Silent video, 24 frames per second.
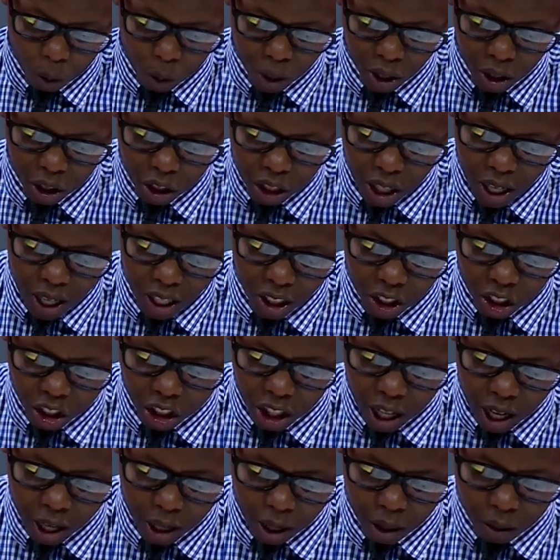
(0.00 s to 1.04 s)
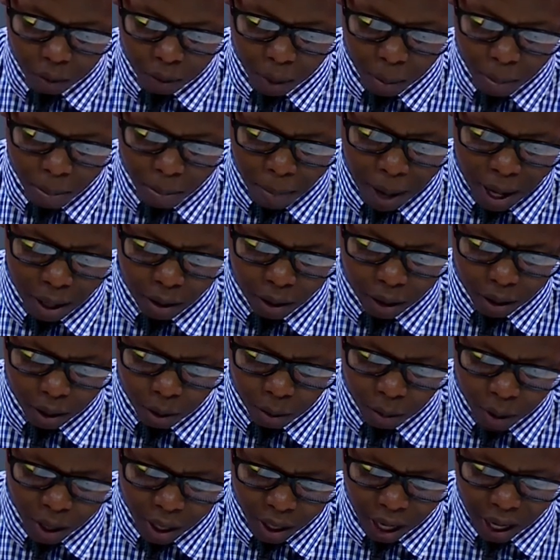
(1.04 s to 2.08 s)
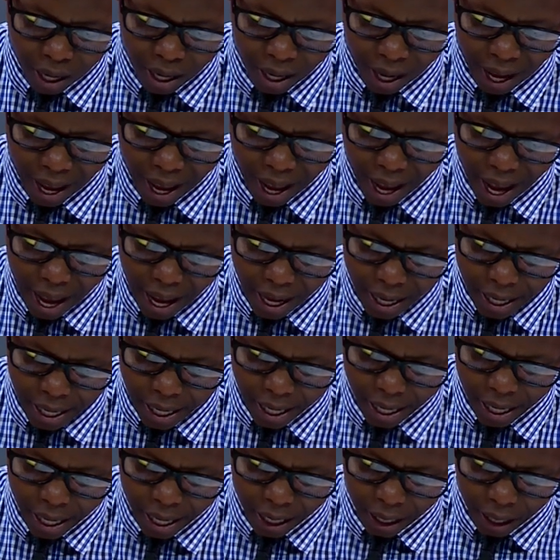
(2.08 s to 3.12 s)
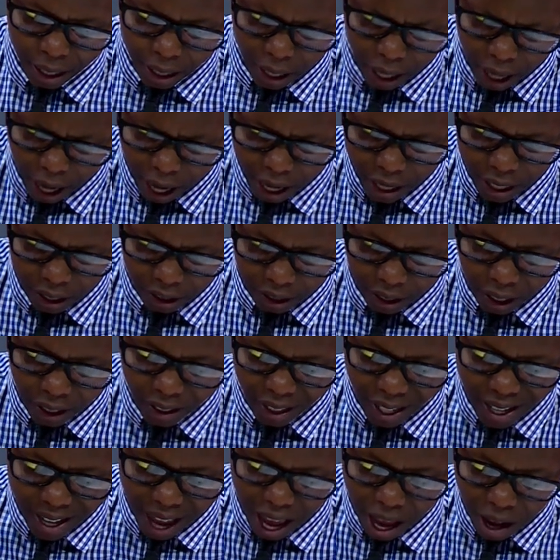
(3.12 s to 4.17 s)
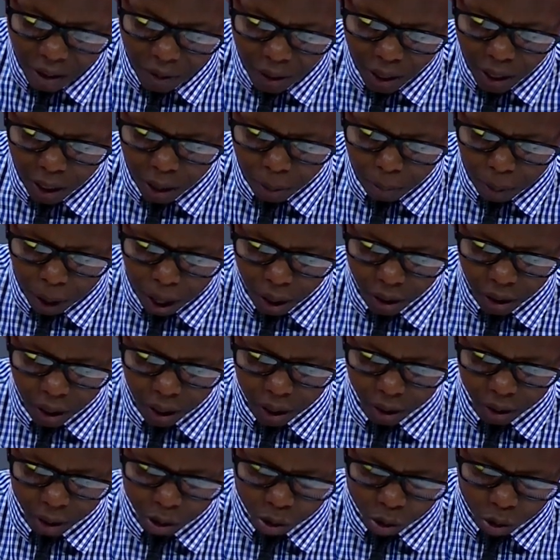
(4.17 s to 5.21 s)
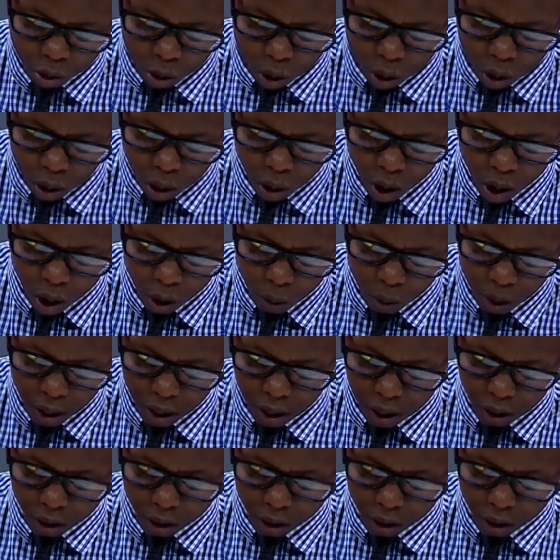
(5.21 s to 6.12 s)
when she is shaken of a mighty wind, and the head, and it says, and the heaven departed as a scroll when it